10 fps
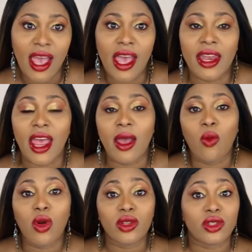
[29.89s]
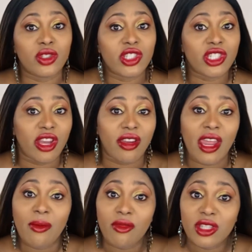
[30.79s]
and I want to share
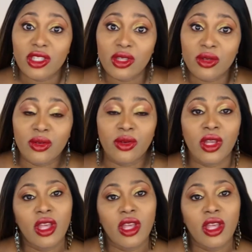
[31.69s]
them with you.